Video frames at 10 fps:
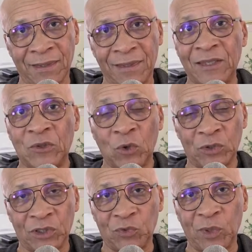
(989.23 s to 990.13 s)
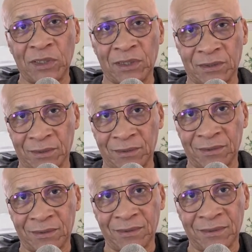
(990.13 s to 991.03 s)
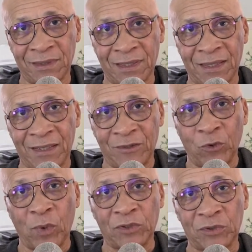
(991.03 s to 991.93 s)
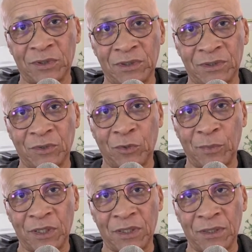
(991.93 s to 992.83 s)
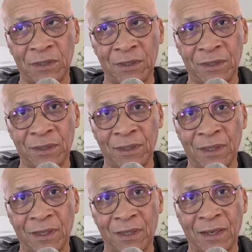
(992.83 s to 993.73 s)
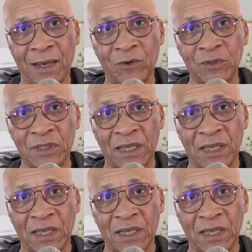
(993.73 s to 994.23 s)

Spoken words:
He knows his weaknesses. The question is going to be, how does he